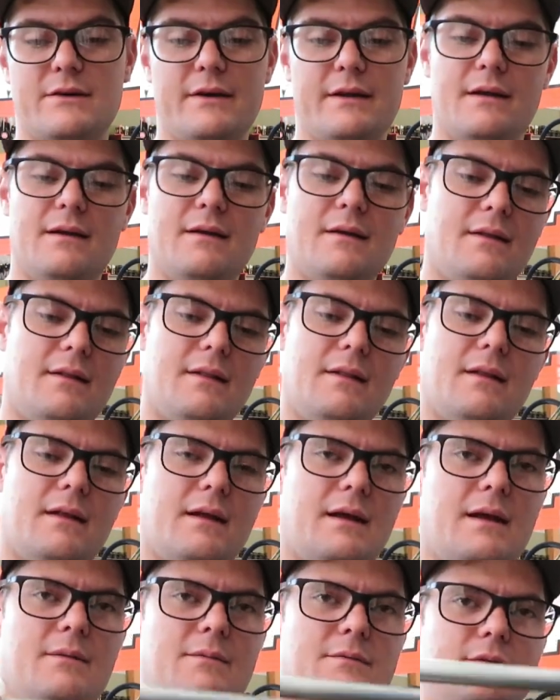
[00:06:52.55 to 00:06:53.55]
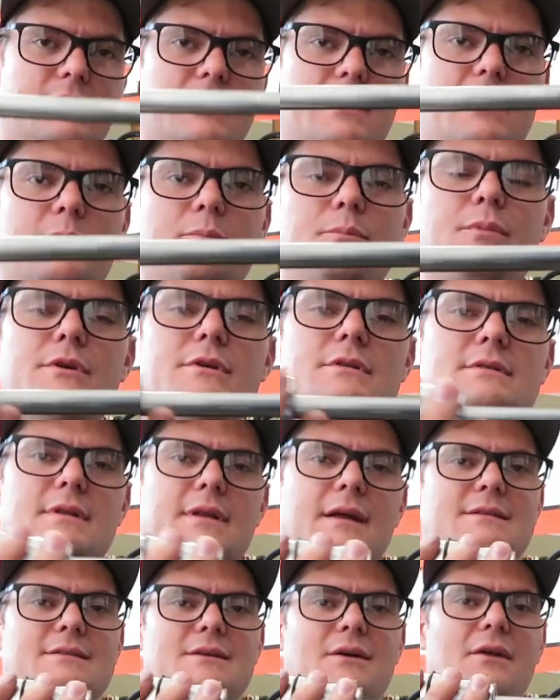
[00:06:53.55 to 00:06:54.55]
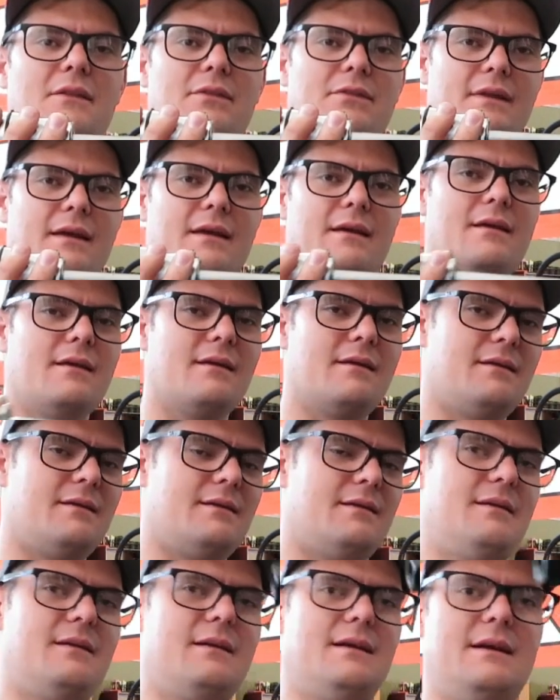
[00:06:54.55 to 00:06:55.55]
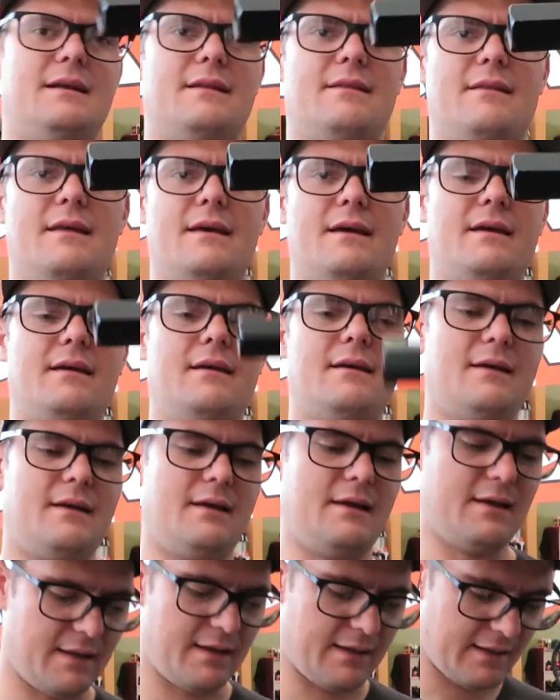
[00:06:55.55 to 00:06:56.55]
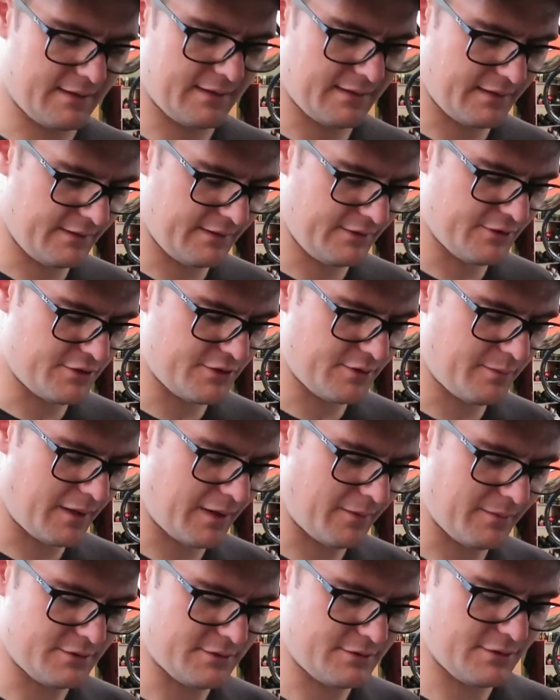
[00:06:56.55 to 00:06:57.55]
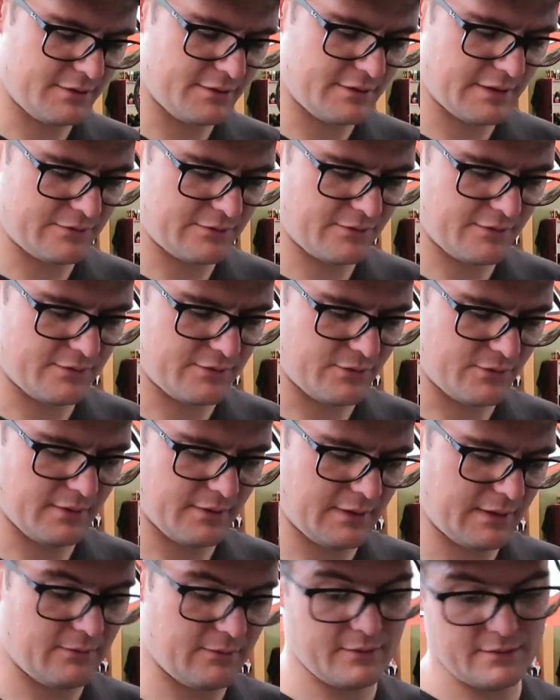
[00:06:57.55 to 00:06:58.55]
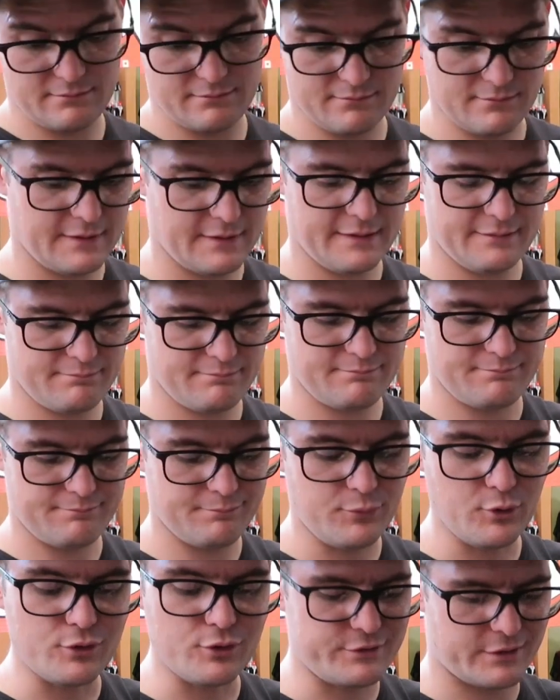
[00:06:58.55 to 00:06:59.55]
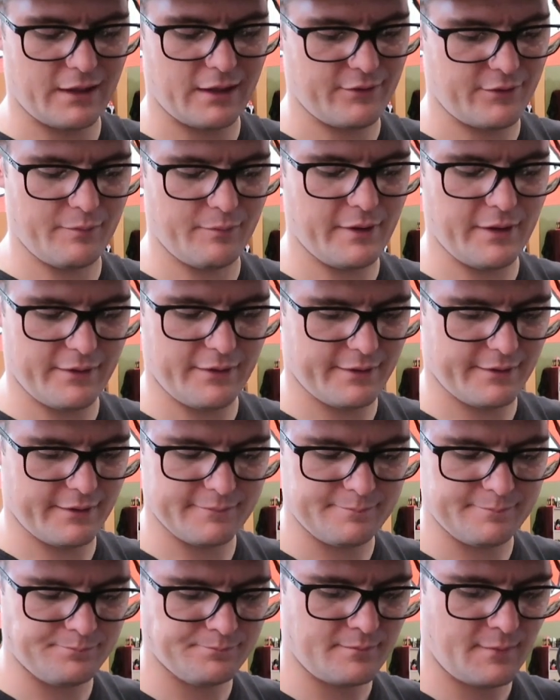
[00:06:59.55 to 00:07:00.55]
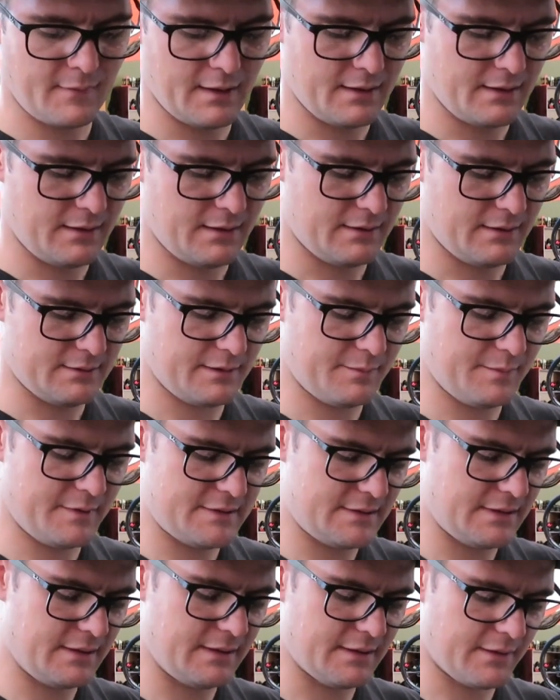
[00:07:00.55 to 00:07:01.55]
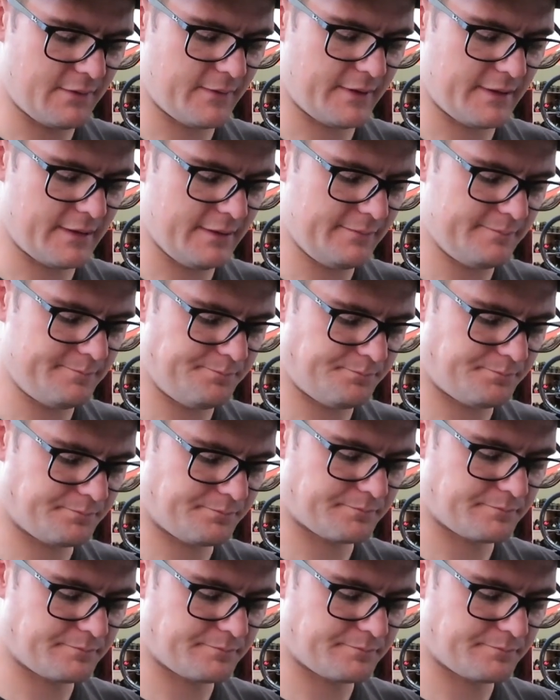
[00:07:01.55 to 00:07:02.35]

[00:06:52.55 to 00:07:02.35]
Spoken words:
So you're going to push this whole thing in there, and then you should be able to just withdraw, it pulls out the bearing. Let me see here quickly.